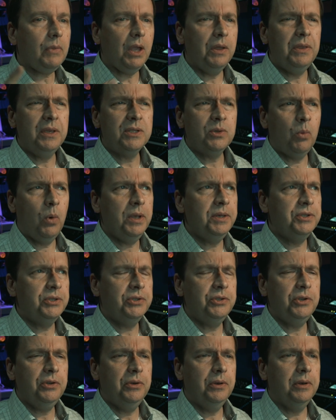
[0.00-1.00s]
this one
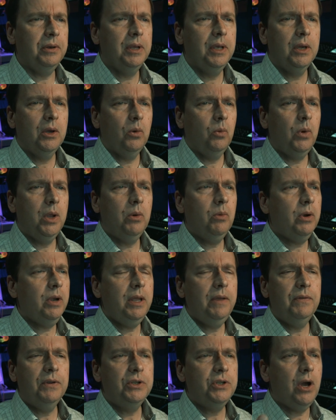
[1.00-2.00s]
student, we weren't
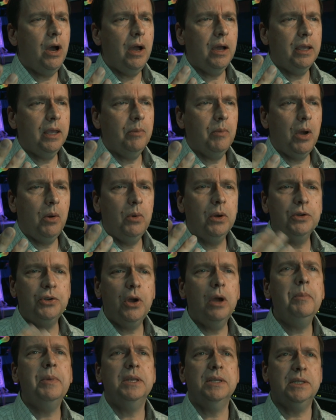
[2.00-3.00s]
even talking about, we were
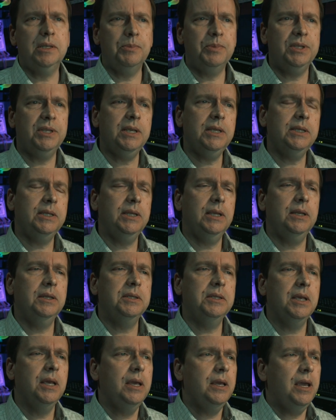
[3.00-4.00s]
talking about
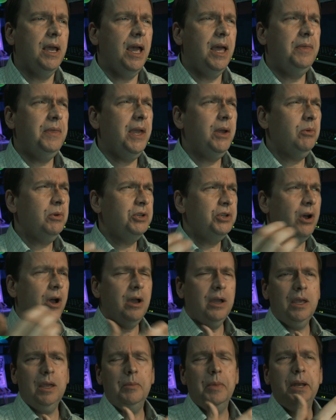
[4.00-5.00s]
subsistence, and they were
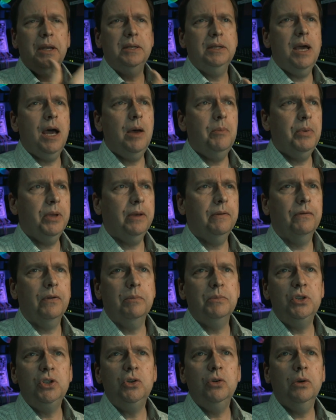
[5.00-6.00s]
talking about a topic
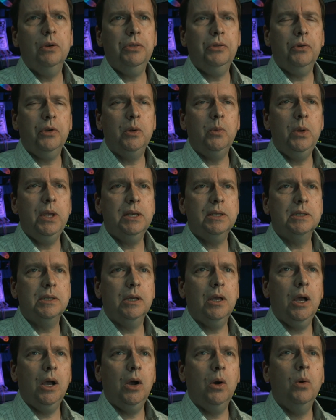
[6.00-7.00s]
from two or three weeks
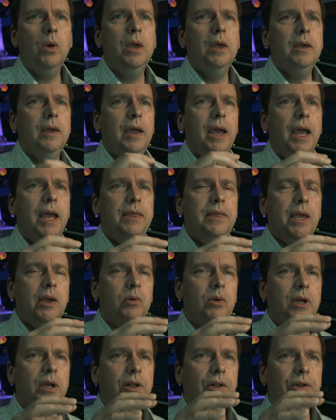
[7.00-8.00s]
ago, and they
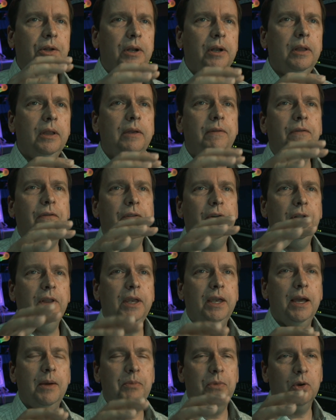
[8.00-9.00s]
were clearly
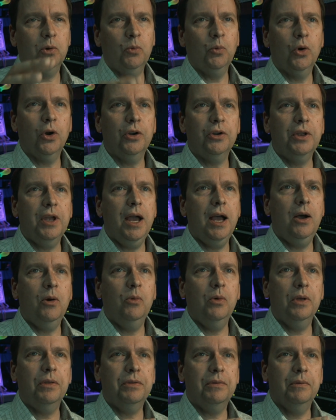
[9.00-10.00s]
filling up their word count
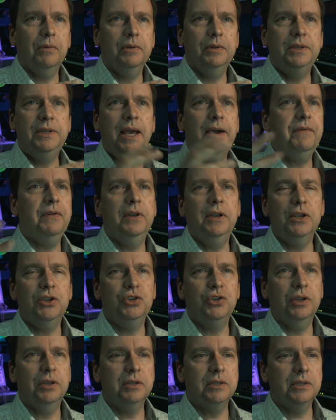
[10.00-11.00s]
with
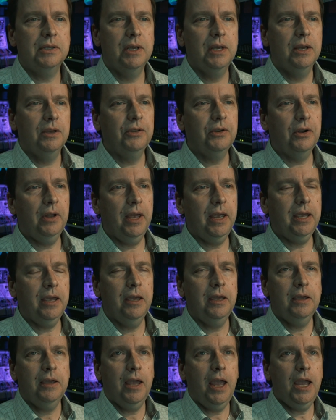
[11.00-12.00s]
definitions. They're like,
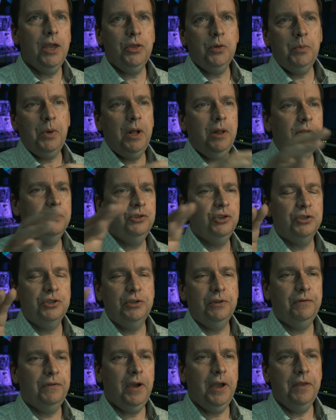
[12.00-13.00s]
anthropologists
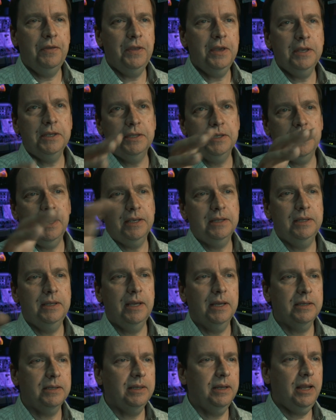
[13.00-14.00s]
define this as
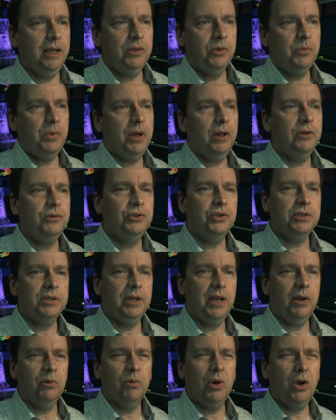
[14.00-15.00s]
this, and anthropologists,
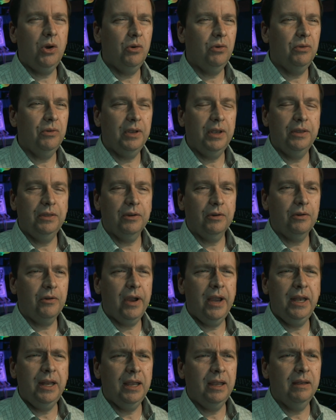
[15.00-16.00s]
and I wrote in their
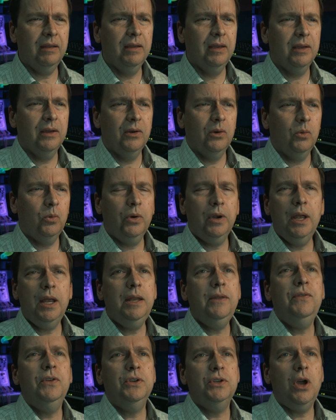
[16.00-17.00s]
grading, we're
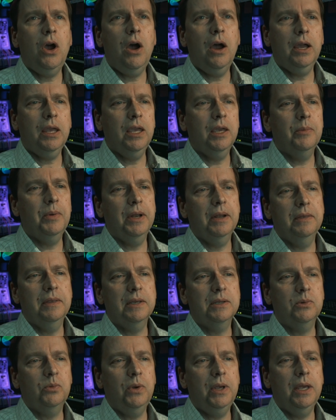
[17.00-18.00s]
not even talking about it
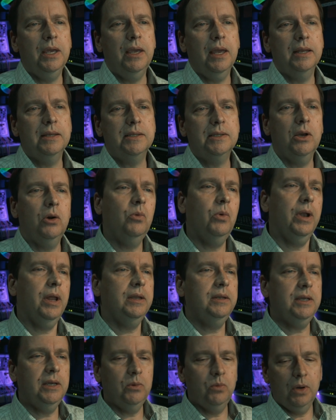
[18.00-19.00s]
this week. And so what
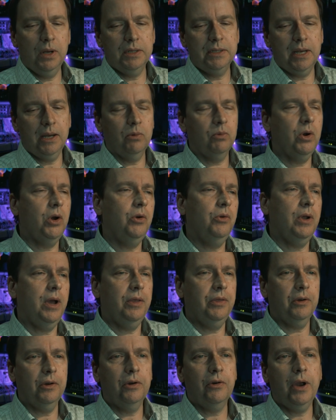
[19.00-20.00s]
I did was I wrote
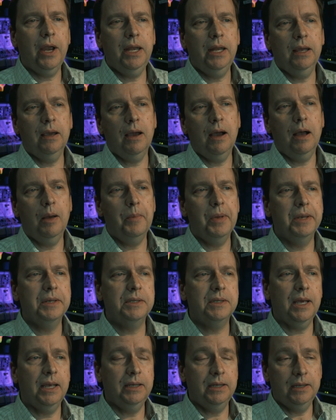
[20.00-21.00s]
on their grading
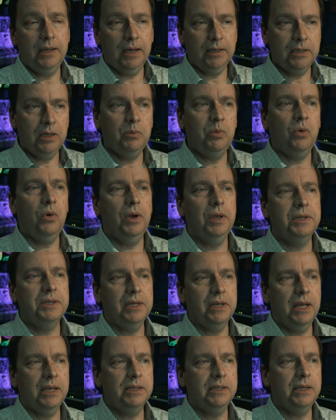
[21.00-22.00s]
comments, I deducted points,
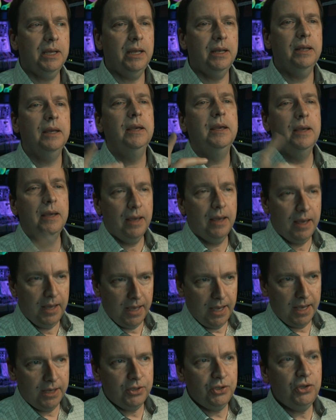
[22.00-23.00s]
and I said,
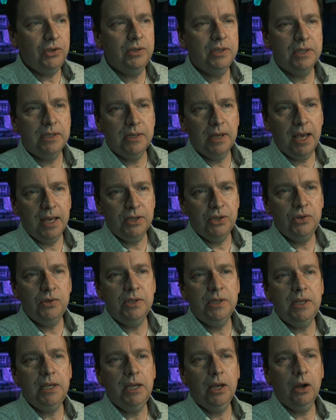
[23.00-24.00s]
as you, as you
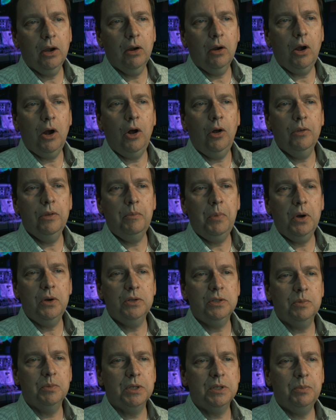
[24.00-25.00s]
see here, all the
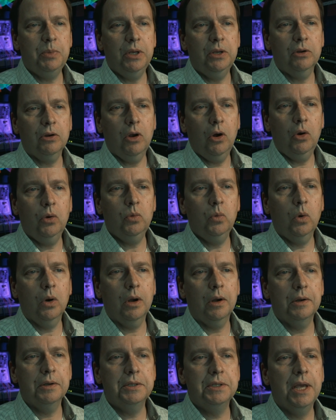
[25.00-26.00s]
posts must be in your own
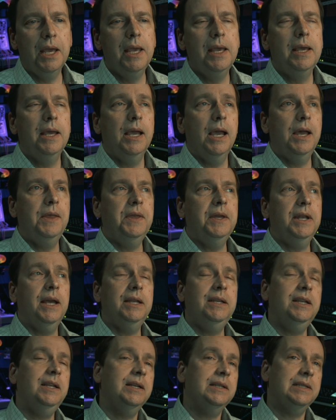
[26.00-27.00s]
words. And then I
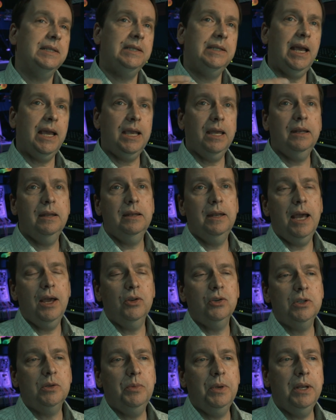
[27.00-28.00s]
did a second
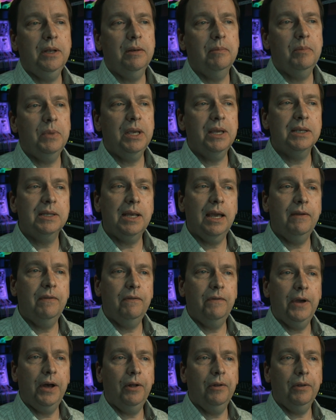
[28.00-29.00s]
announcement because I
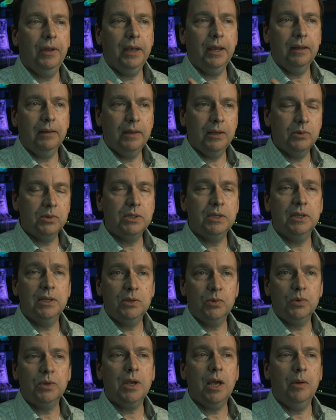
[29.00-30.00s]
felt like this,
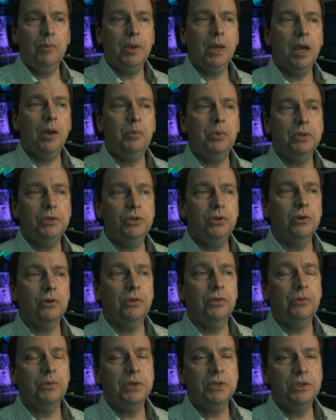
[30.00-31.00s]
this was coming up with two or
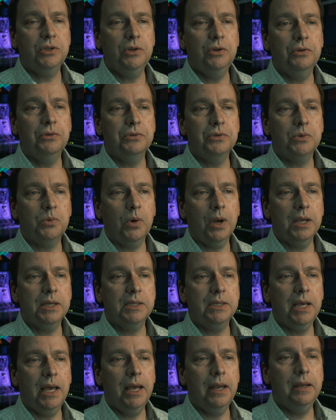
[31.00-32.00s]
three students where I
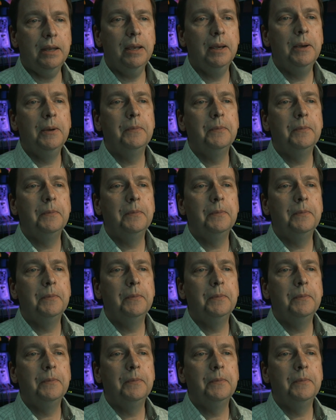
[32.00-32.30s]
said,